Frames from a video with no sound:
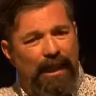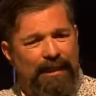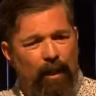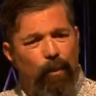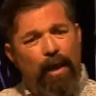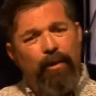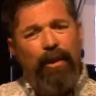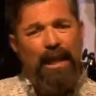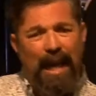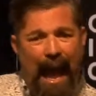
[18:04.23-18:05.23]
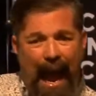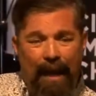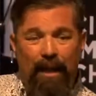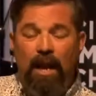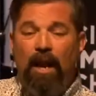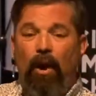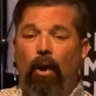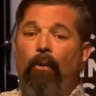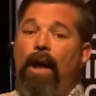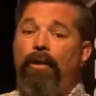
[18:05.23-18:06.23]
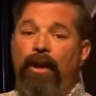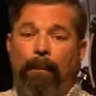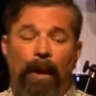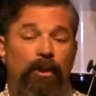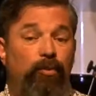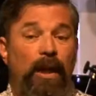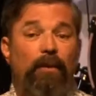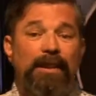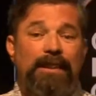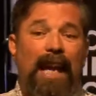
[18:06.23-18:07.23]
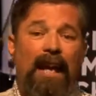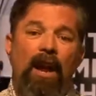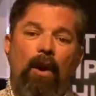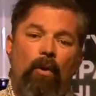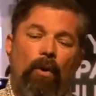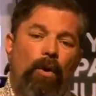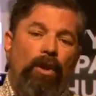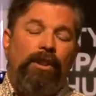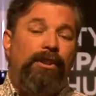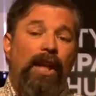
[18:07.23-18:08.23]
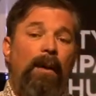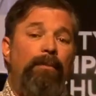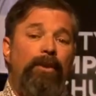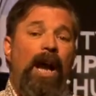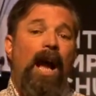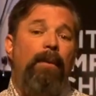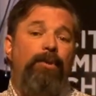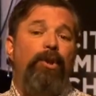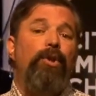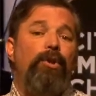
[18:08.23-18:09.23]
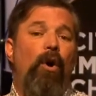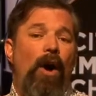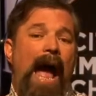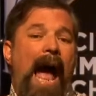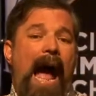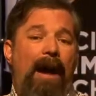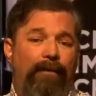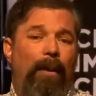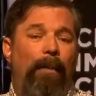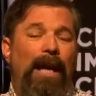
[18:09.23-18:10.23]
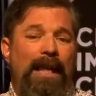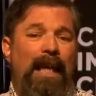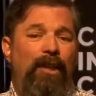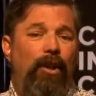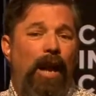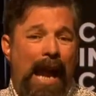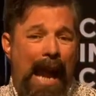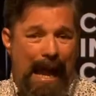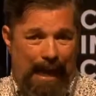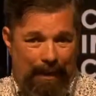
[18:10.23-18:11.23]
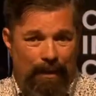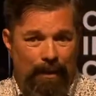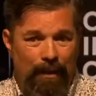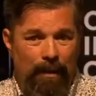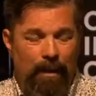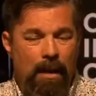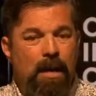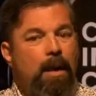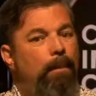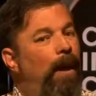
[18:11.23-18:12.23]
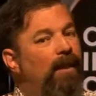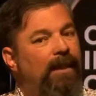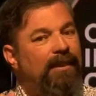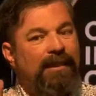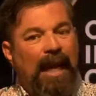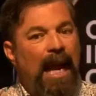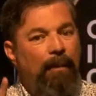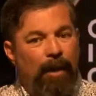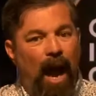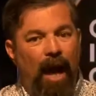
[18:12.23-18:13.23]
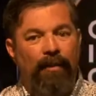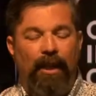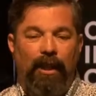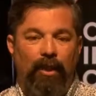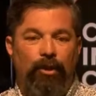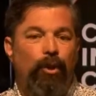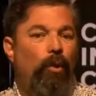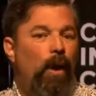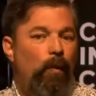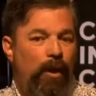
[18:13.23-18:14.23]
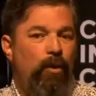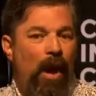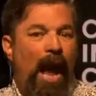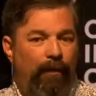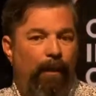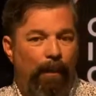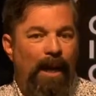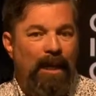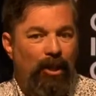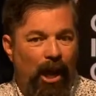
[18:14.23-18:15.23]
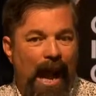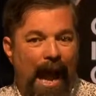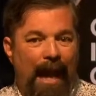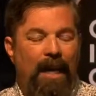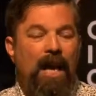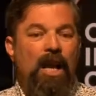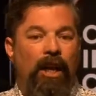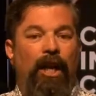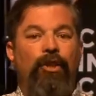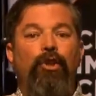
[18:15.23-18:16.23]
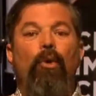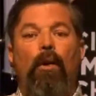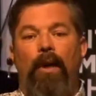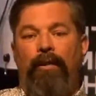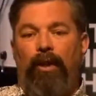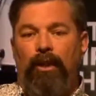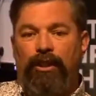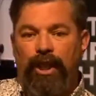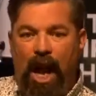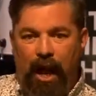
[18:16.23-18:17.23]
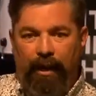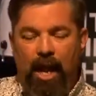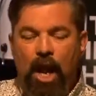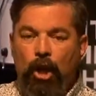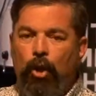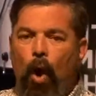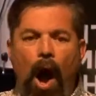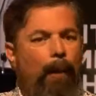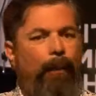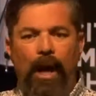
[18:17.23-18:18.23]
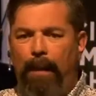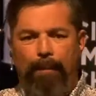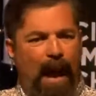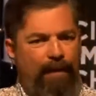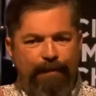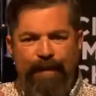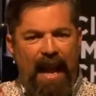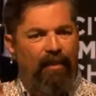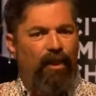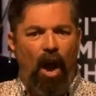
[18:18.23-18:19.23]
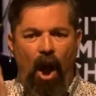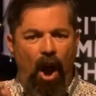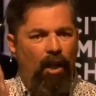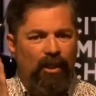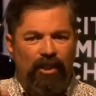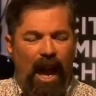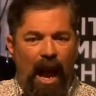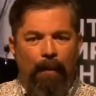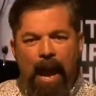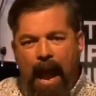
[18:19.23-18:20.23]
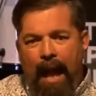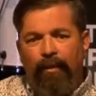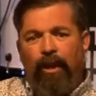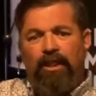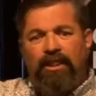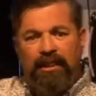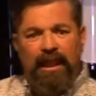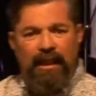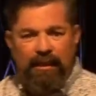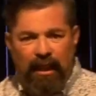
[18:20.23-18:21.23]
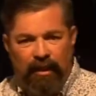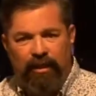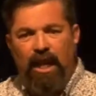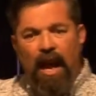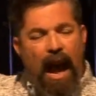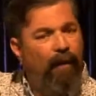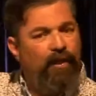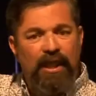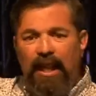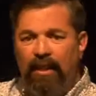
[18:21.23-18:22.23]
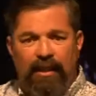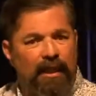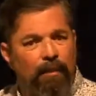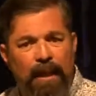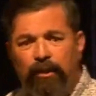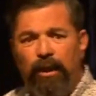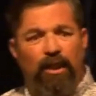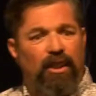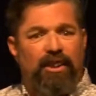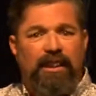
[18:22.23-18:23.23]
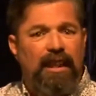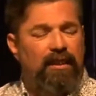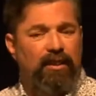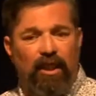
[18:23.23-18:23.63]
He said, whether in lack or whether in abundance, what he was saying, sometimes you don't have the money in your hand. But the same God that can do it when you have the money in your hand can do it when there's none. You operate by faith all the time. And there's seasons. I've seen this in ministry. There's seasons.